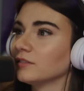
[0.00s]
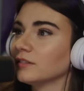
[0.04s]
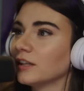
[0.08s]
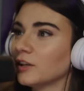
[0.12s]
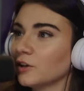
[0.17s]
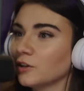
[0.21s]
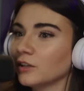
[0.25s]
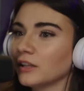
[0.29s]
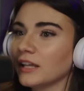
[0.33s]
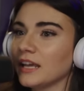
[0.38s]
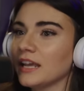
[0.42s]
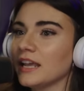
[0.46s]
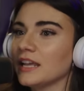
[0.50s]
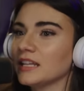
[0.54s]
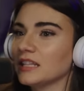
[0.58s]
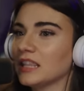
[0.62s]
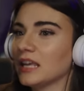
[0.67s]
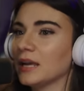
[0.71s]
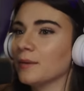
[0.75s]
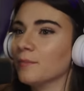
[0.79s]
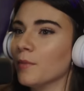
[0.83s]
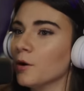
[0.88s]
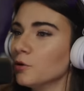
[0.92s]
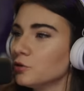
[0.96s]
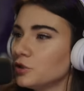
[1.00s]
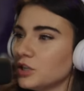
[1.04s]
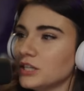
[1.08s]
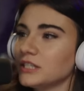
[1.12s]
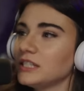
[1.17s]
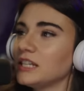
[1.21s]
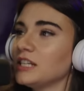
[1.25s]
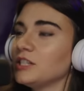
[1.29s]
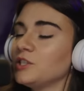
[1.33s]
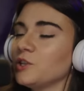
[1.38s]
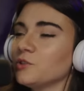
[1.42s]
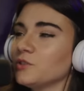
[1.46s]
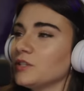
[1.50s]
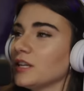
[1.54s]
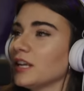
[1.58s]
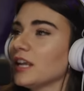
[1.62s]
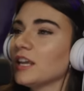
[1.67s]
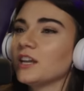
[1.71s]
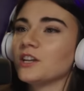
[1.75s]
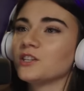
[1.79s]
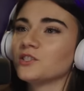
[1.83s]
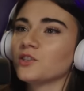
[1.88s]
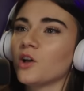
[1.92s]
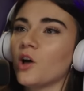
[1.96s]
Literally, the emojis he's using,
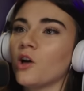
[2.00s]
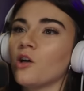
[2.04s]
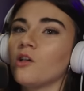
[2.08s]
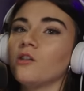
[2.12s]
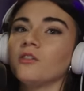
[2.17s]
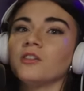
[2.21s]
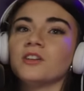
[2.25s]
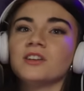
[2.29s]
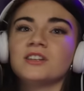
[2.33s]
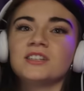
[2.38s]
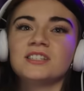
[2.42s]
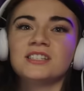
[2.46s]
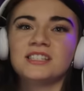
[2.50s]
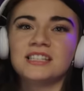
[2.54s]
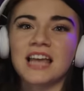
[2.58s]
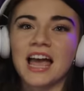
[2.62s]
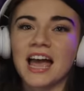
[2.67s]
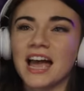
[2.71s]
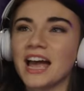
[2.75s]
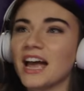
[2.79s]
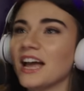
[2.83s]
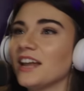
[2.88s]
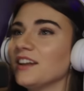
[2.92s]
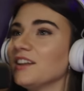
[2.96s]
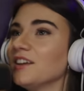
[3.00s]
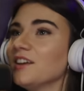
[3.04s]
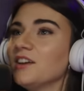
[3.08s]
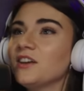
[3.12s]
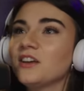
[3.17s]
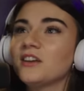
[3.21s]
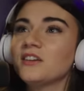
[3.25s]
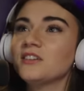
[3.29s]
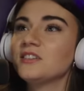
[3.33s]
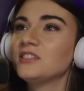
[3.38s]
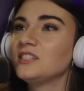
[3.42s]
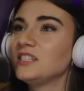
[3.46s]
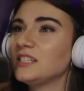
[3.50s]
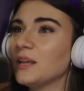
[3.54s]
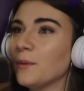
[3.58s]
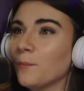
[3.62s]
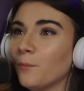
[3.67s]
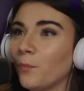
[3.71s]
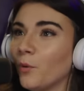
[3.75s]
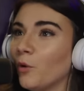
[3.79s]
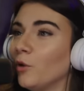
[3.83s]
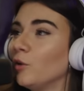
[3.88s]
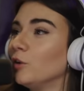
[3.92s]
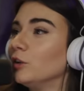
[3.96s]
it is all sad,
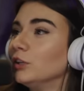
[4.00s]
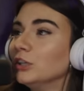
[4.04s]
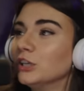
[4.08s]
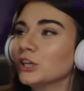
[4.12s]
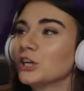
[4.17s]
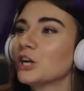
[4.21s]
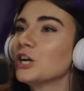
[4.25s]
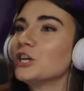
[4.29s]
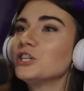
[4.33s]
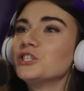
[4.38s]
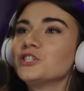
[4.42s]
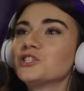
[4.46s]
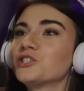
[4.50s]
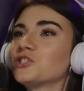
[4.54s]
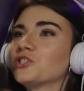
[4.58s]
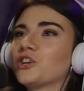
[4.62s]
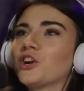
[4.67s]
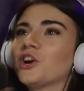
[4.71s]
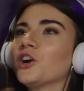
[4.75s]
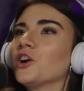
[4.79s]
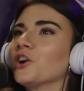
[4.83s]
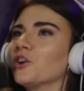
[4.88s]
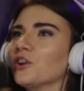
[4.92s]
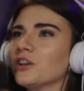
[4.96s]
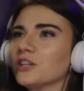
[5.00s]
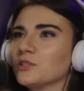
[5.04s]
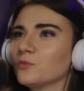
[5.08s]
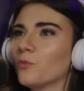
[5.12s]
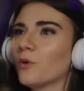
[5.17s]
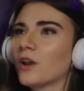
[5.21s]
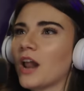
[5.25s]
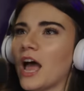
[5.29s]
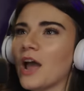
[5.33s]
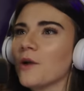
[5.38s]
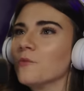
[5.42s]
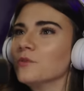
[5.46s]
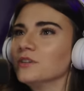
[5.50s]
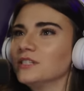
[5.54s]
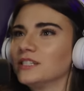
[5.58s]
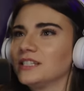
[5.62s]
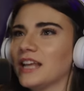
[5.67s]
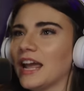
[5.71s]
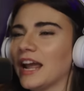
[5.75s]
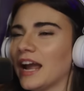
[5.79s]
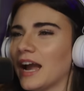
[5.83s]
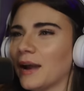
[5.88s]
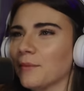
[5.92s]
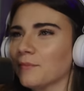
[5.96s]
simple concern is what I would
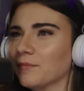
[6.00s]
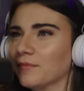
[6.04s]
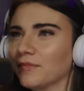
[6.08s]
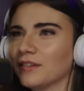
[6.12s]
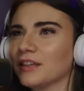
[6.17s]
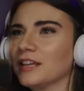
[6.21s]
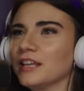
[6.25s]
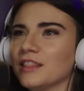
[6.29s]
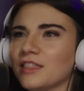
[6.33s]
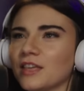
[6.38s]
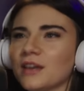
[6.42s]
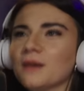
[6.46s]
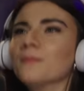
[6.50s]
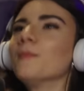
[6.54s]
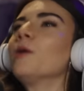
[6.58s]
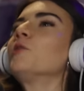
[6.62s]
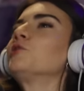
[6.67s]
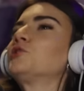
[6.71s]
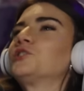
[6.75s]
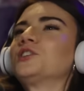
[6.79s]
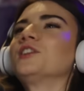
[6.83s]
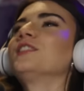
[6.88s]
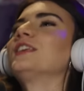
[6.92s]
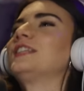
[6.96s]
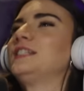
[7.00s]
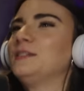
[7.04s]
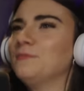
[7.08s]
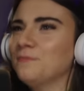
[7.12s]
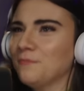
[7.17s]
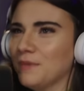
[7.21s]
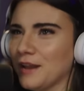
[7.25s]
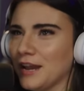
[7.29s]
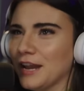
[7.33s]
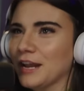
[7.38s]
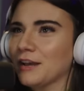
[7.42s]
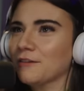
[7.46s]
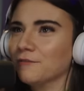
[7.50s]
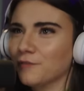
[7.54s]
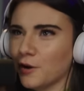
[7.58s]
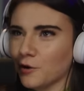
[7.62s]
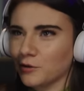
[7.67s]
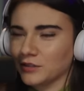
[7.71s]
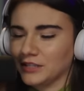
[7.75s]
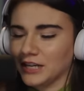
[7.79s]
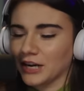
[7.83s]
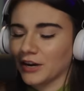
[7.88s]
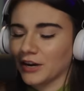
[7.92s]
say. I'm the emotion that's being evoked